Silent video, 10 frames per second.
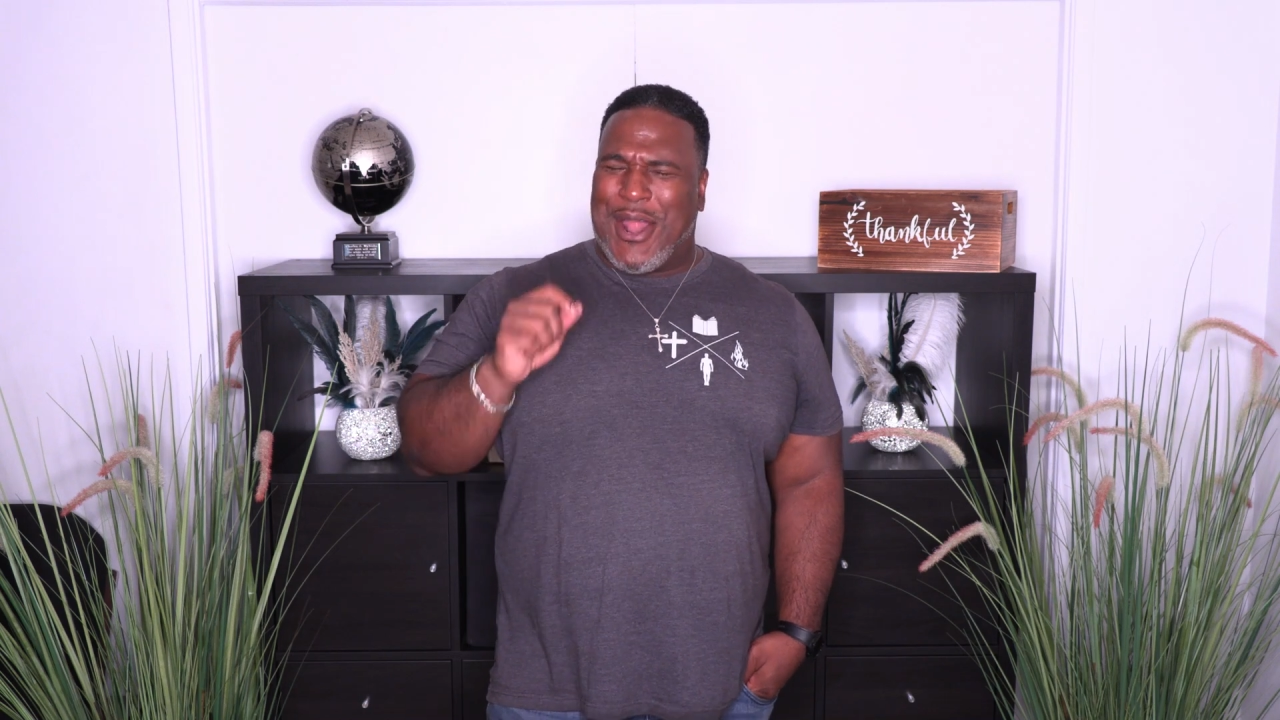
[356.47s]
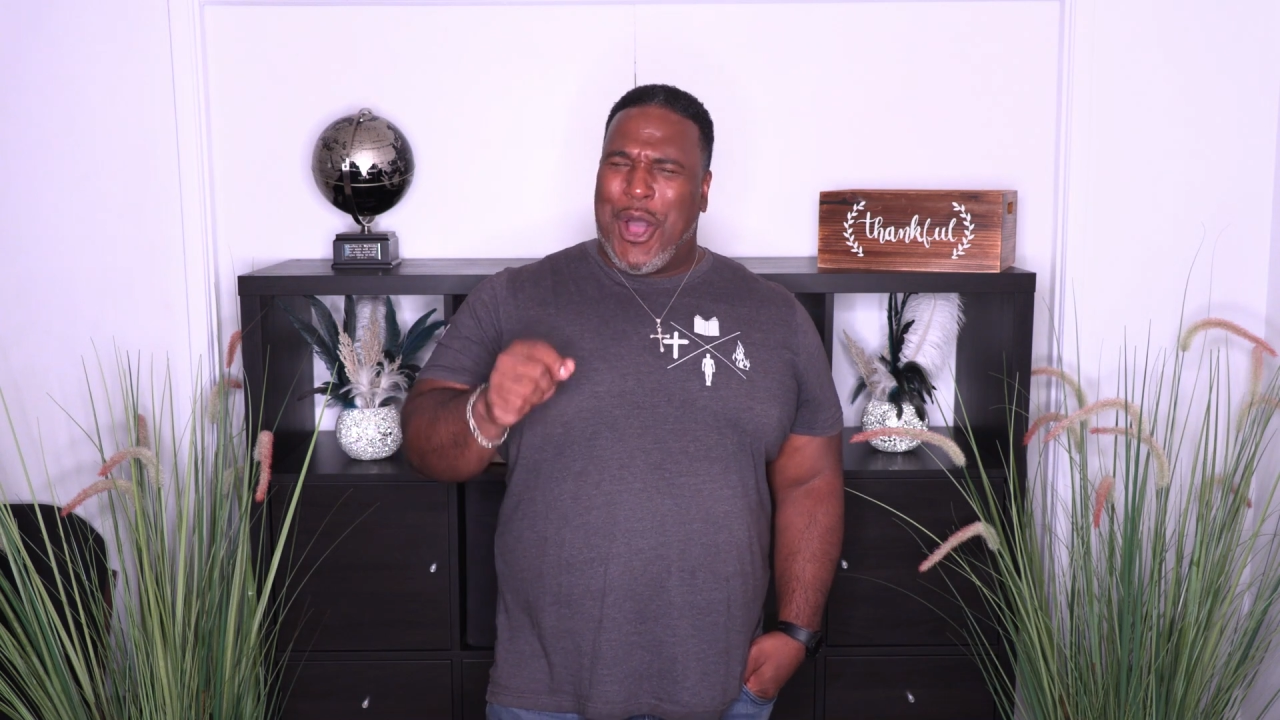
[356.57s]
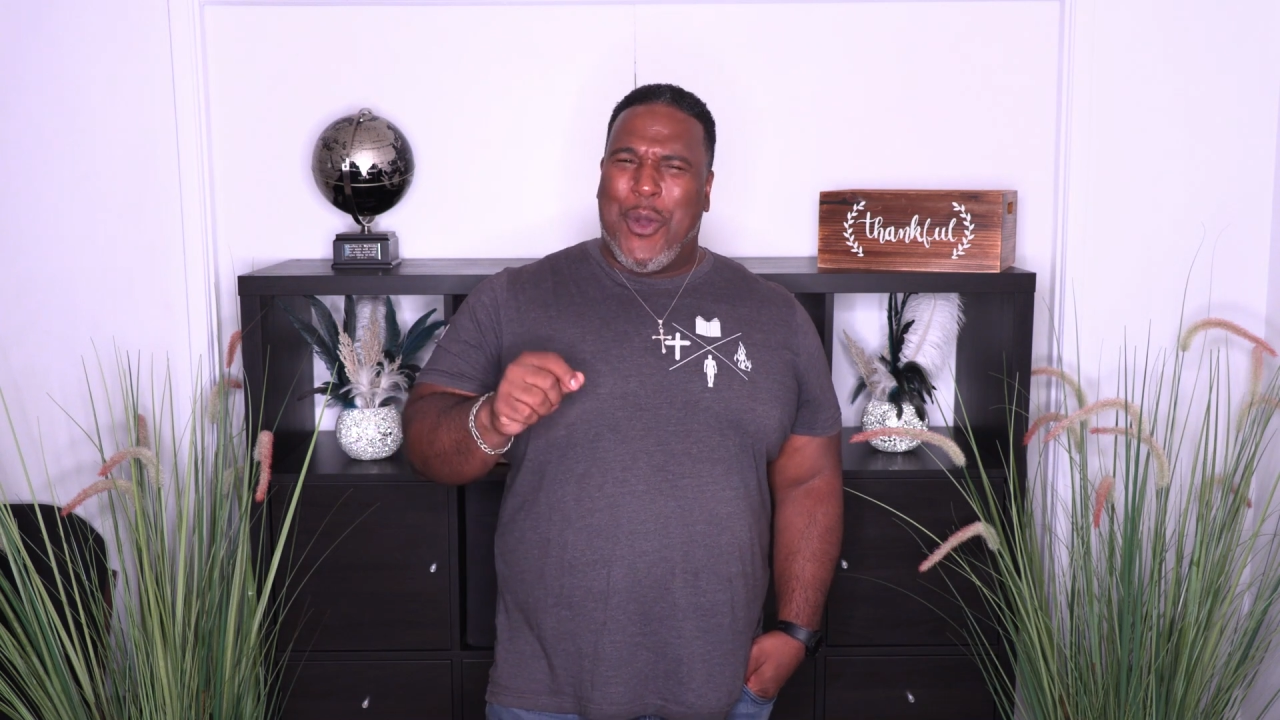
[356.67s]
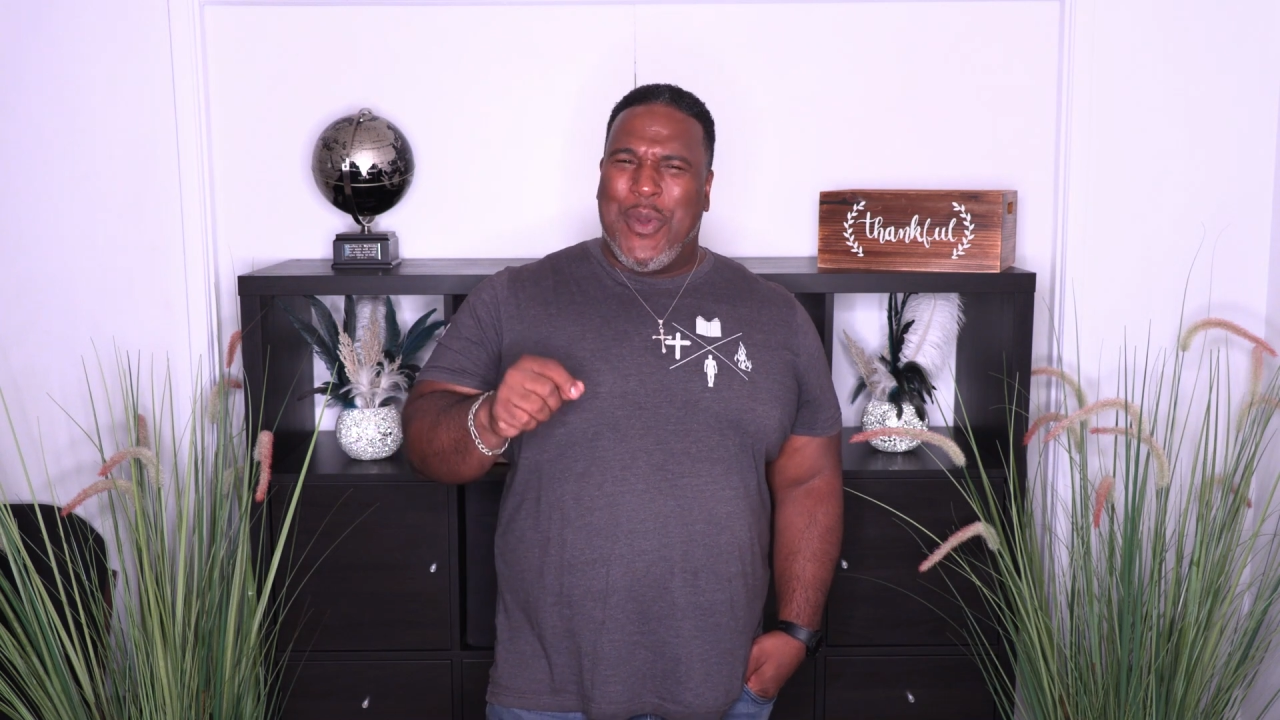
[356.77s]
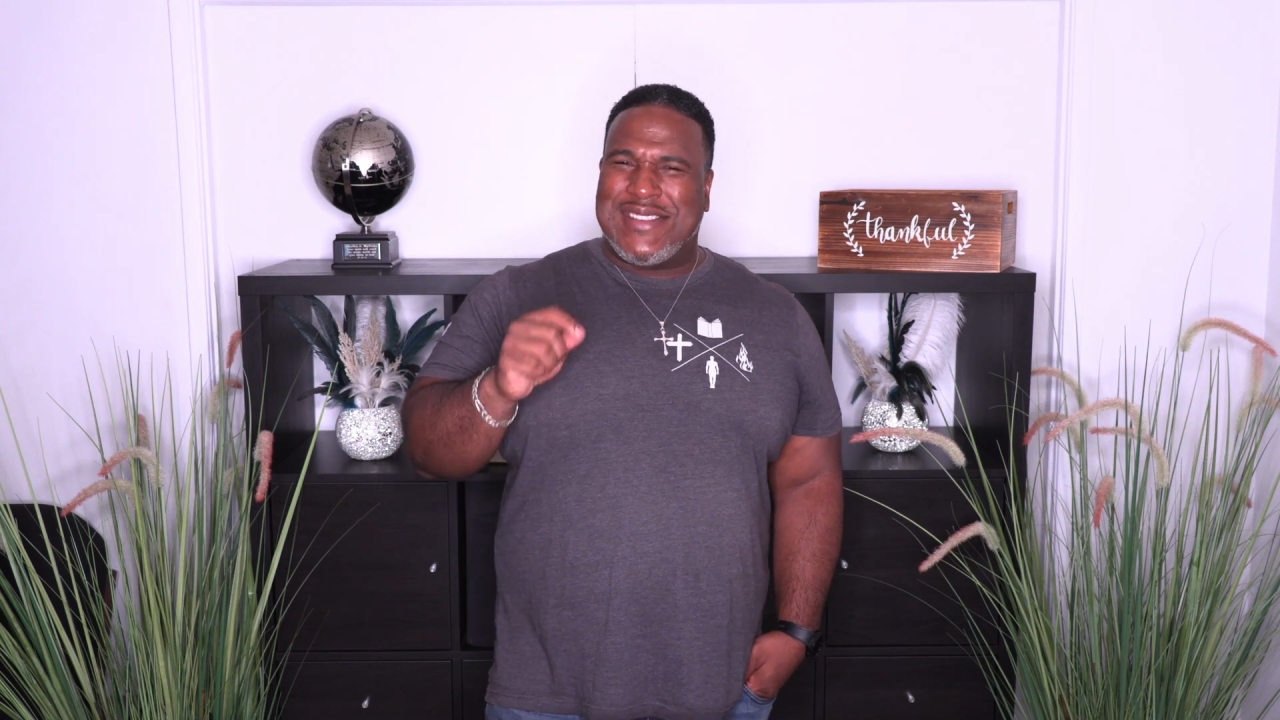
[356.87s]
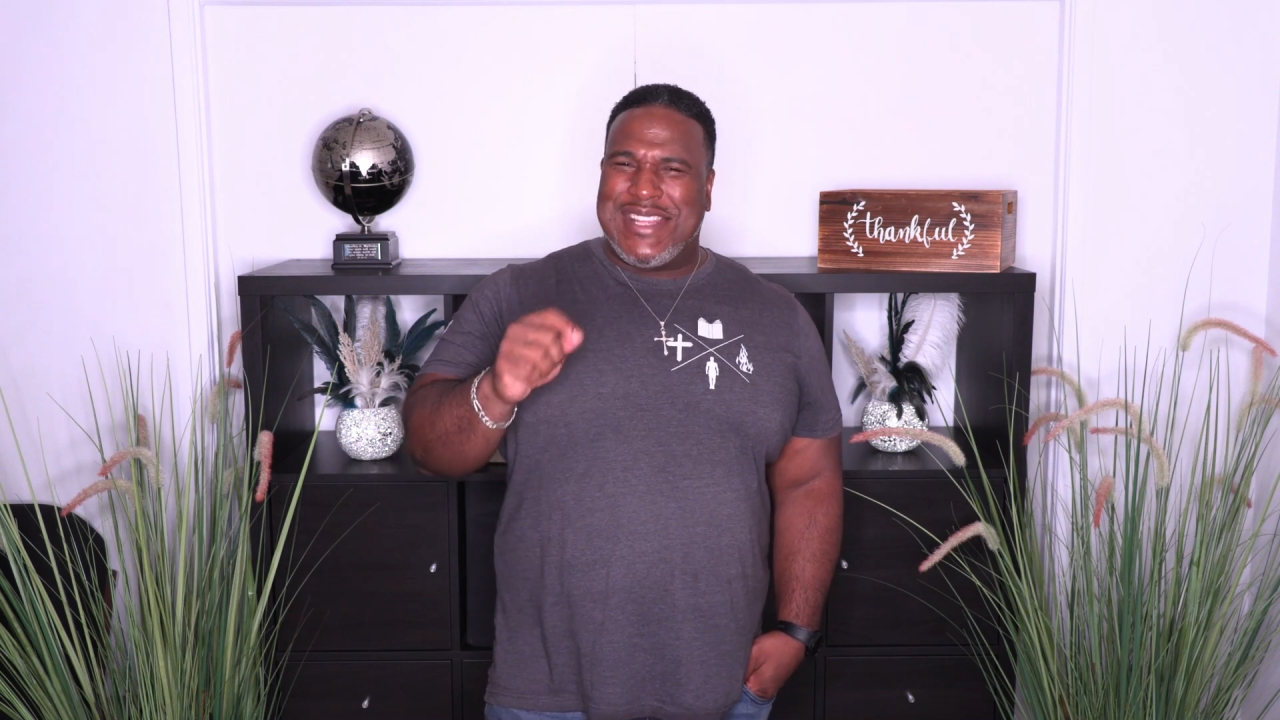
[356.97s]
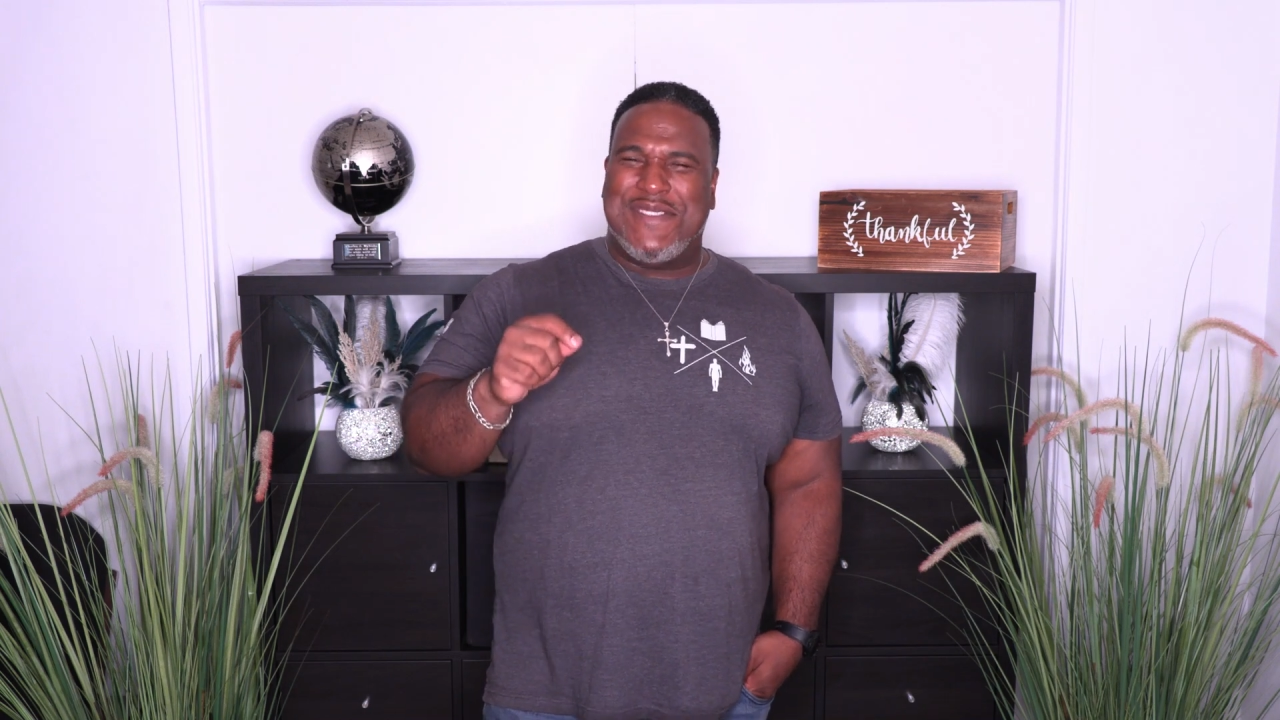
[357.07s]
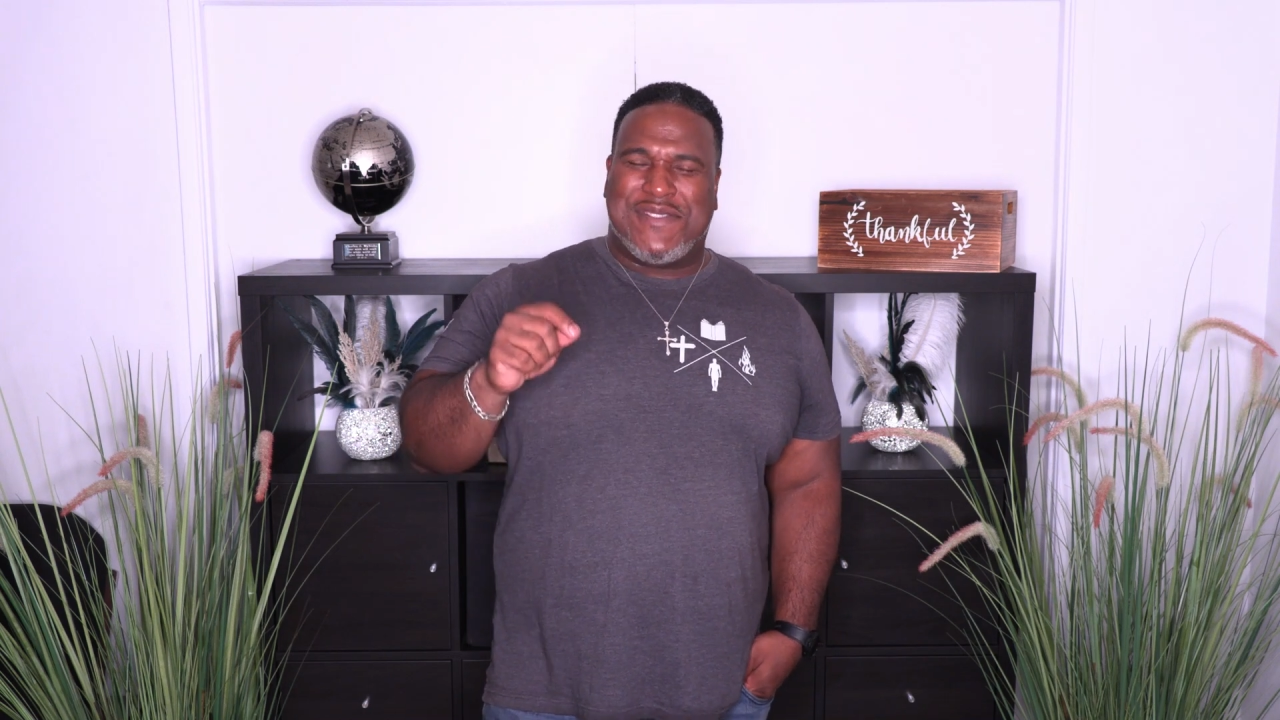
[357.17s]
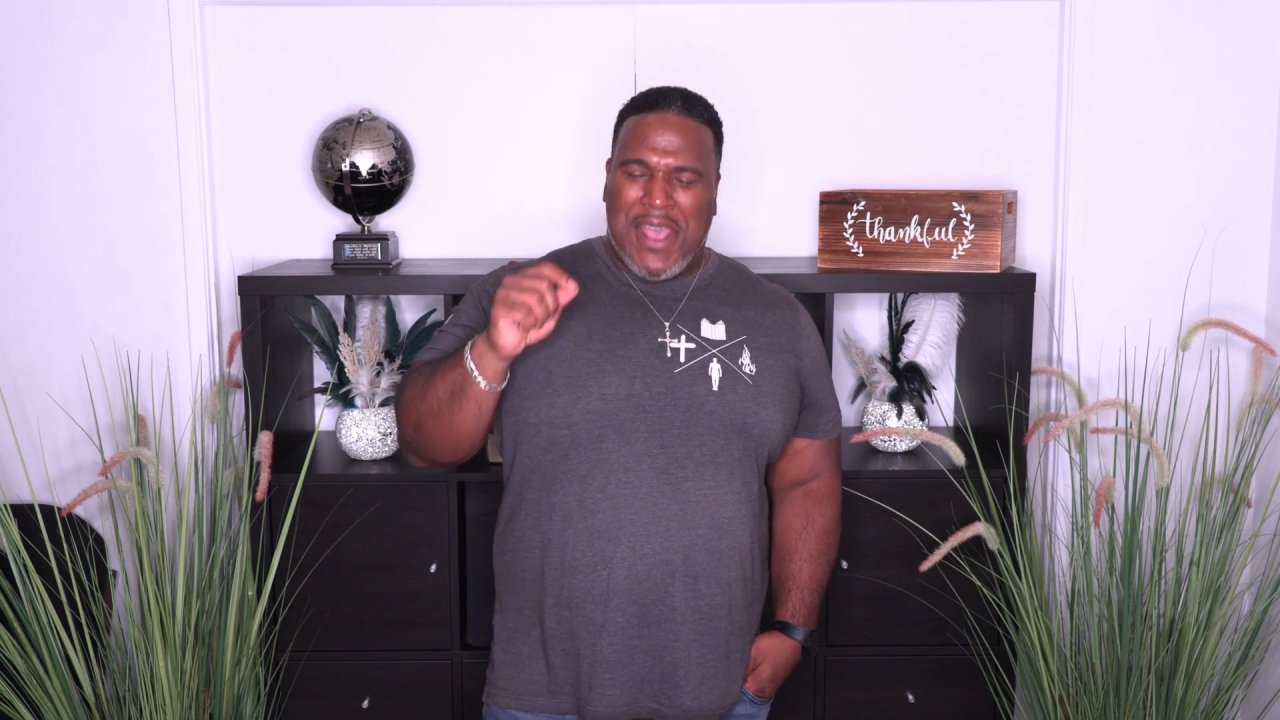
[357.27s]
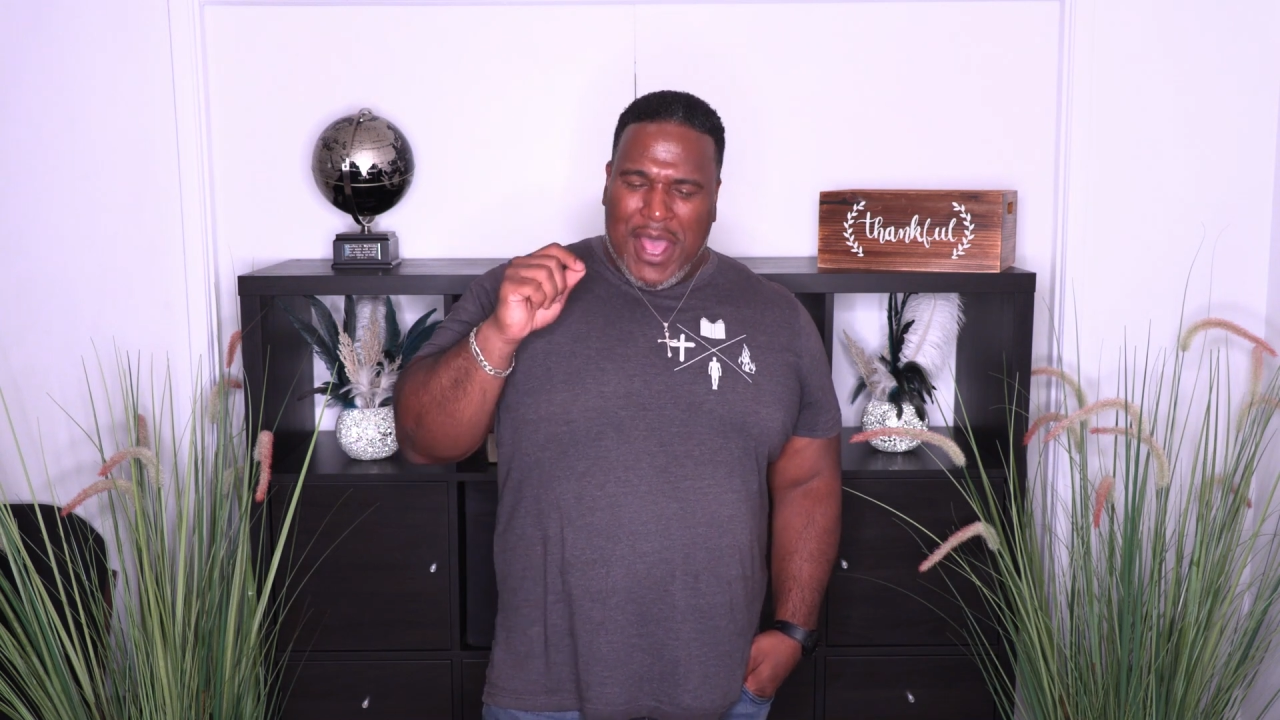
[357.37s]
always
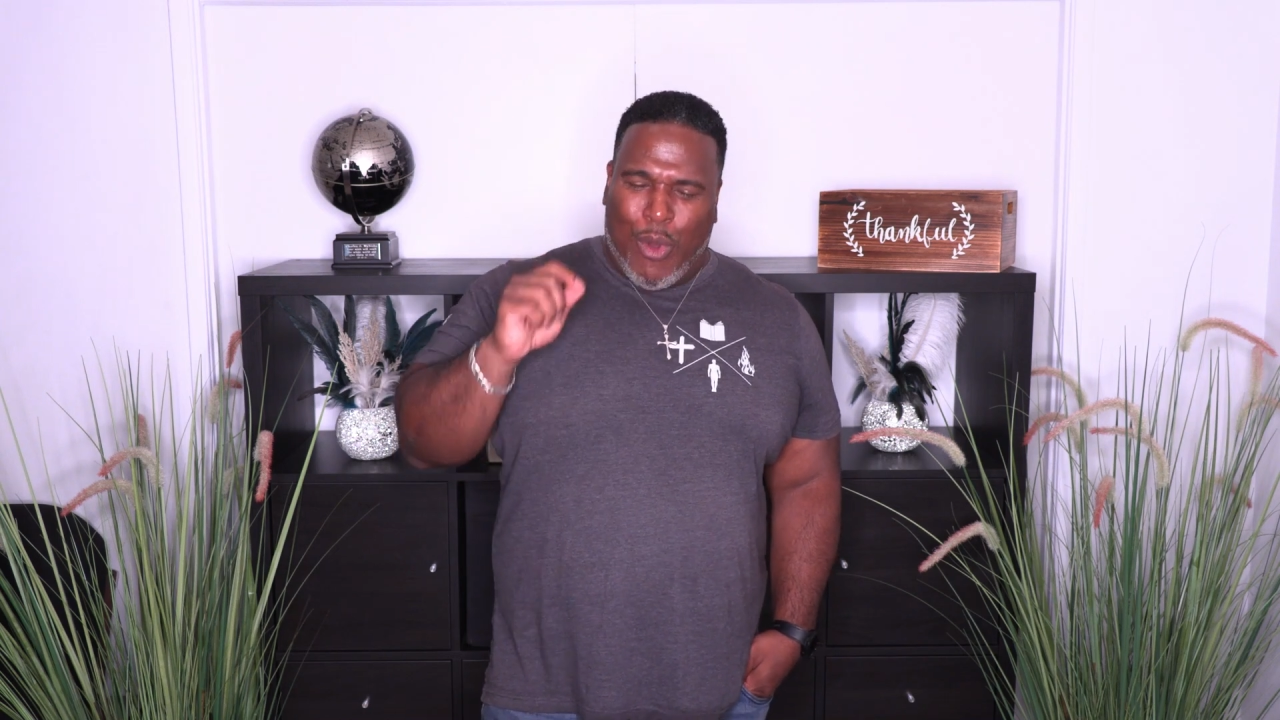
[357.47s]
leaves